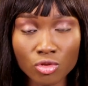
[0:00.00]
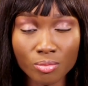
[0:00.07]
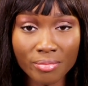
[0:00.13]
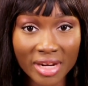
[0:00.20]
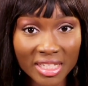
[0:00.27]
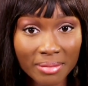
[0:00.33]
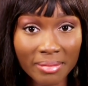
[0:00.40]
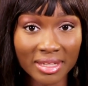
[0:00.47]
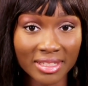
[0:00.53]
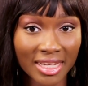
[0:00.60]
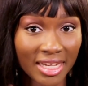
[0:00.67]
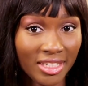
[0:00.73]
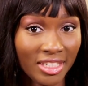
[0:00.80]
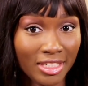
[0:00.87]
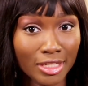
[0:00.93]
So breast
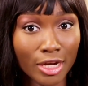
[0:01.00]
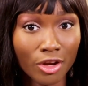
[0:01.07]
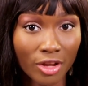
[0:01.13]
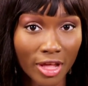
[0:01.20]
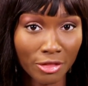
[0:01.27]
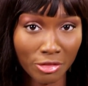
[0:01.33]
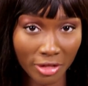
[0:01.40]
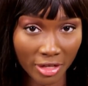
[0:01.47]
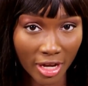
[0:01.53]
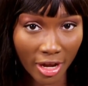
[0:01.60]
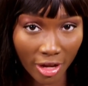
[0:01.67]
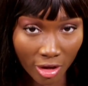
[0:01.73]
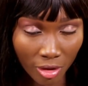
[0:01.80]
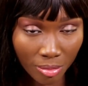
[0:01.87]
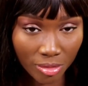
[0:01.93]
massage is another thing that
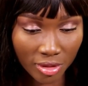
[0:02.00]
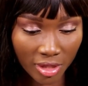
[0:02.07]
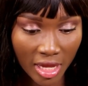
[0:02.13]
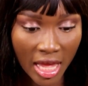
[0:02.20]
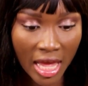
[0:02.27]
helps.